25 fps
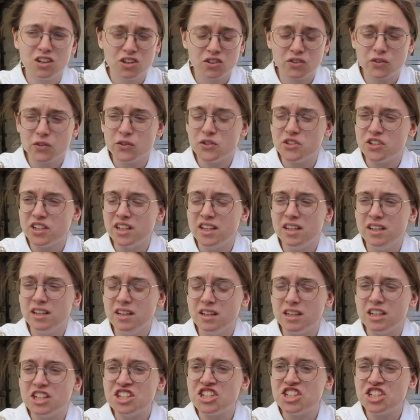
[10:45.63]

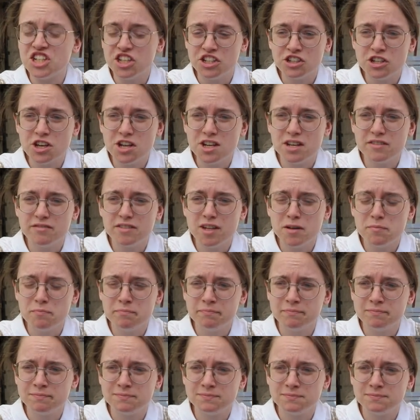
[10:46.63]
crocheting a shit ton of them?
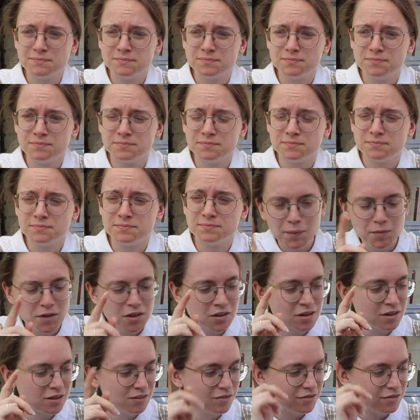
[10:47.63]
I'm not